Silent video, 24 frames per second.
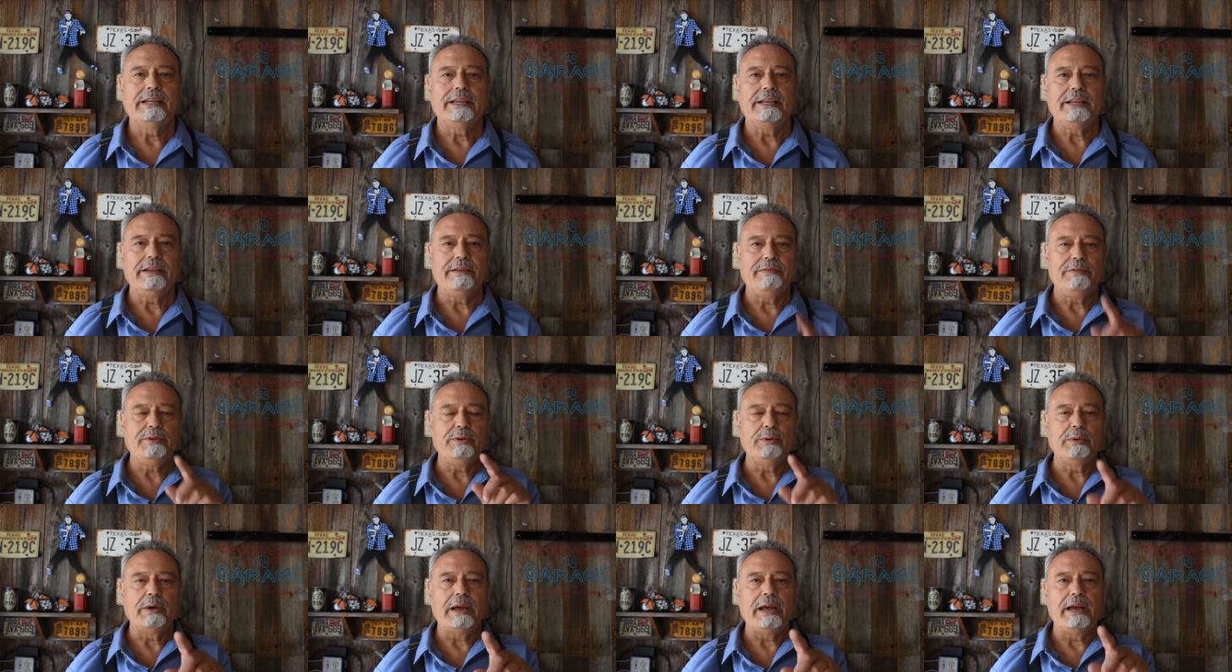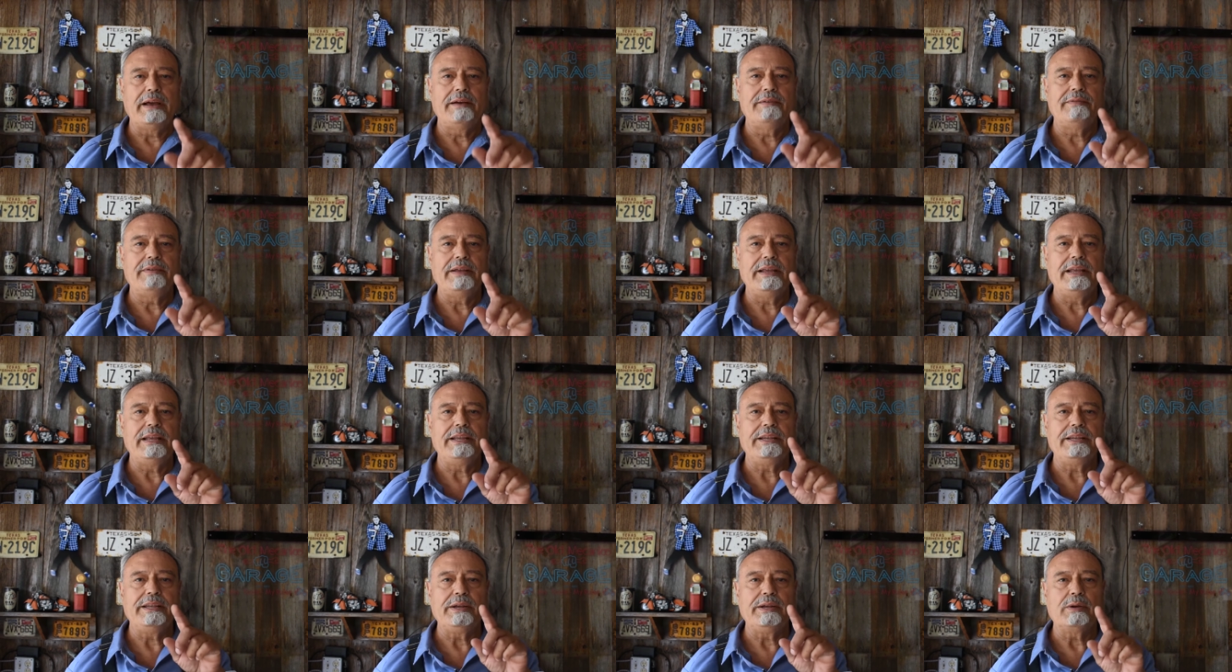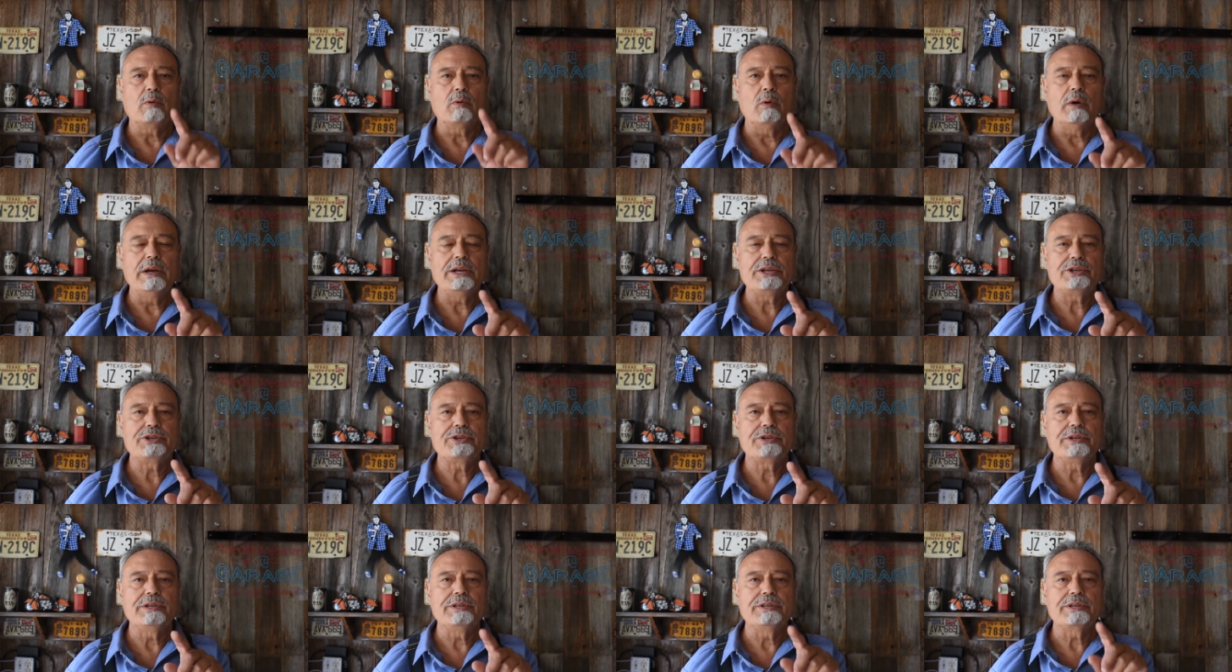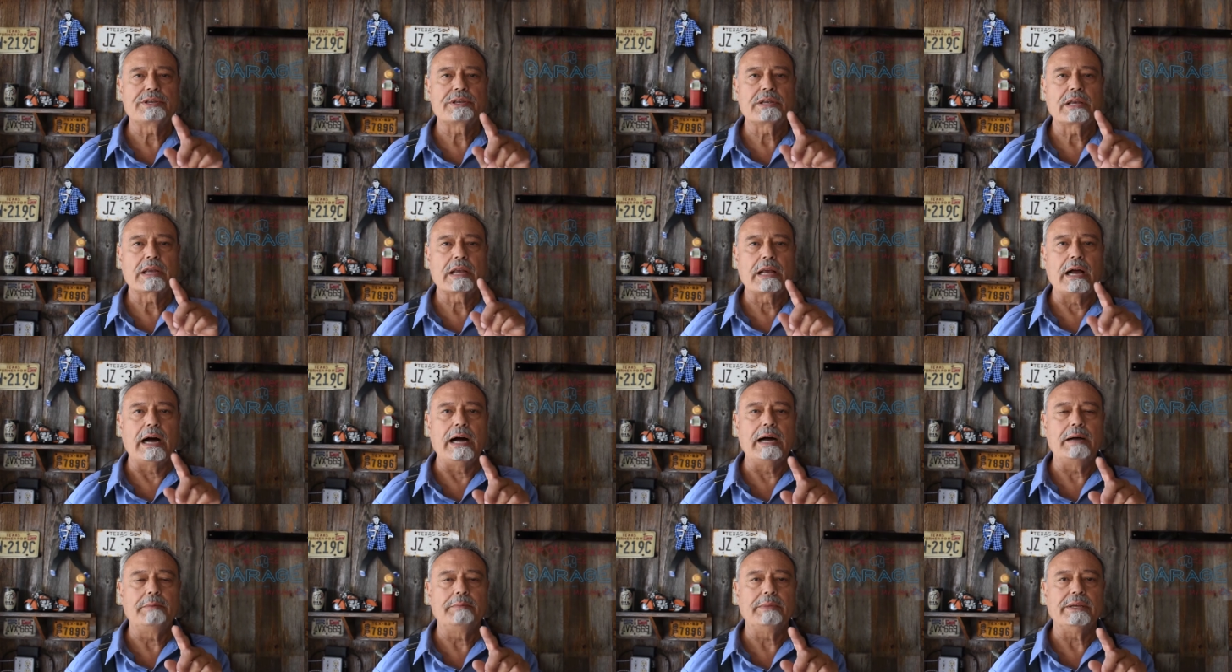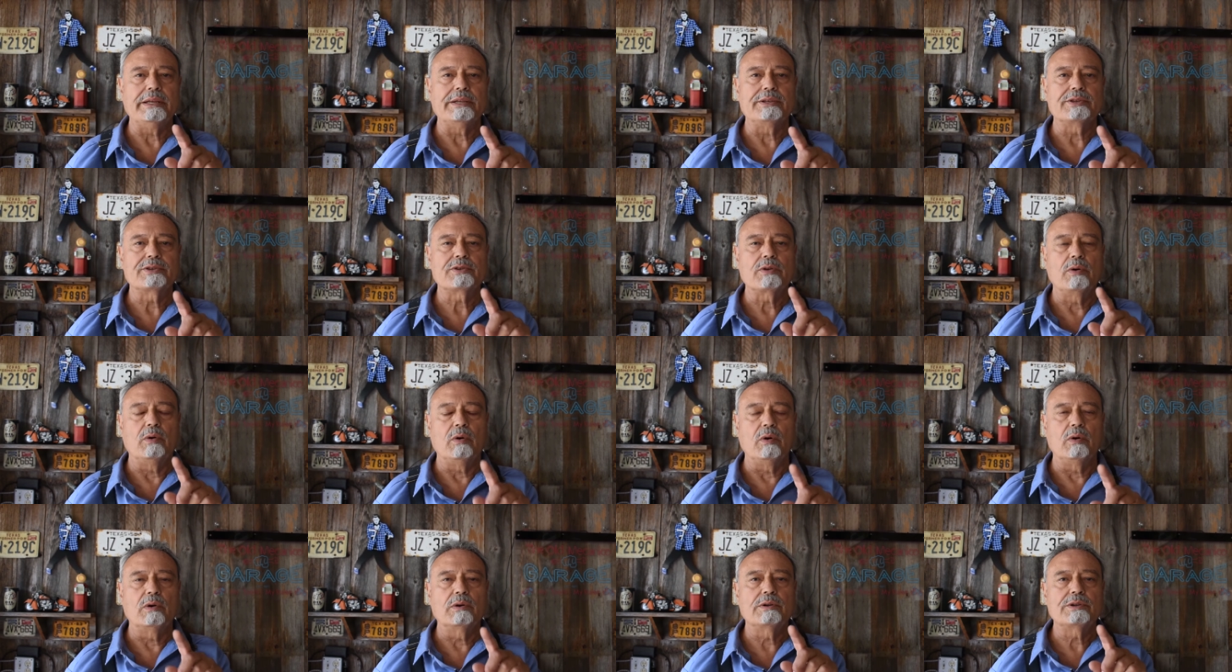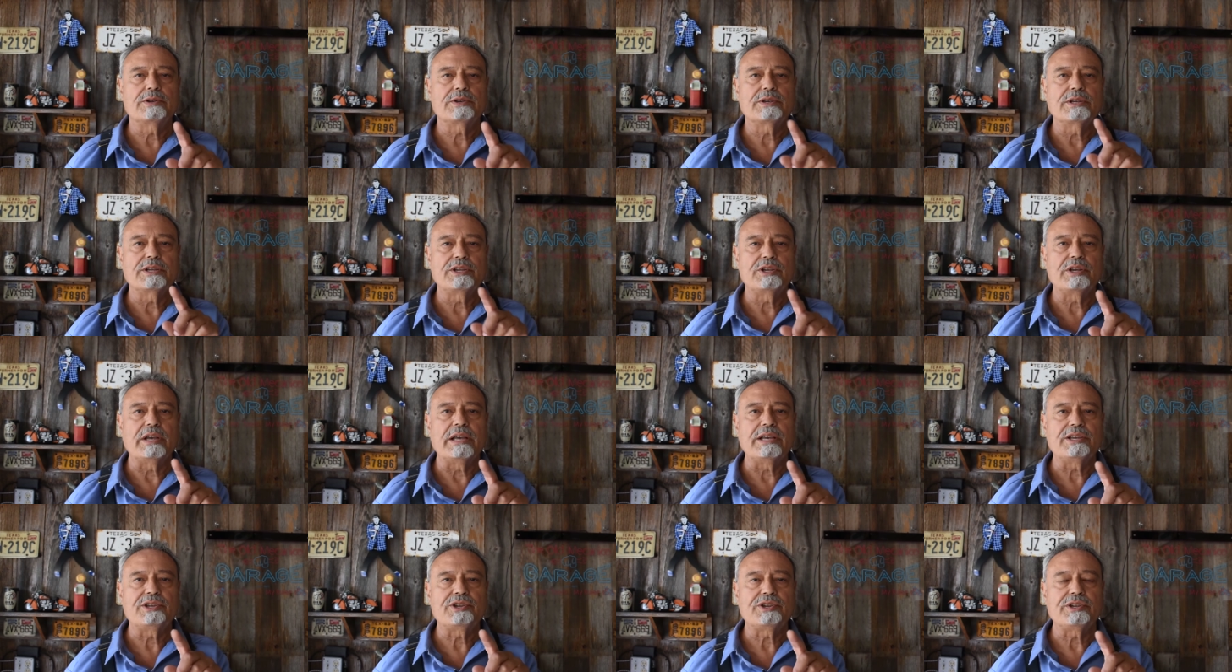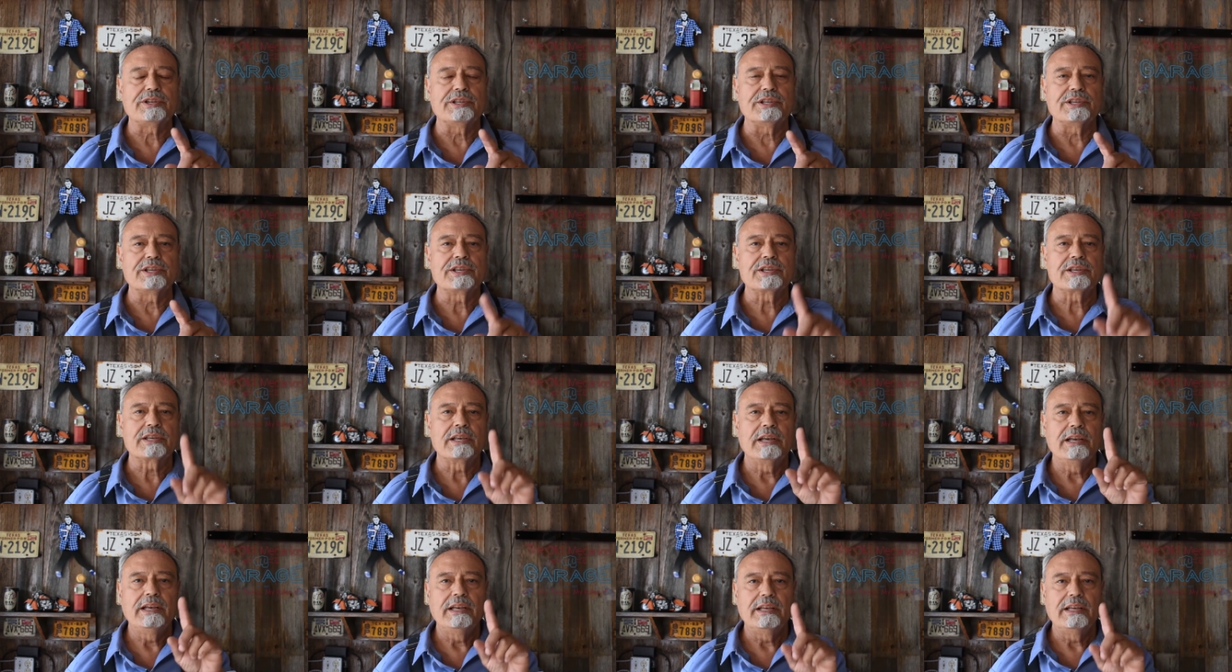If you have any questions, comments, or suggestions,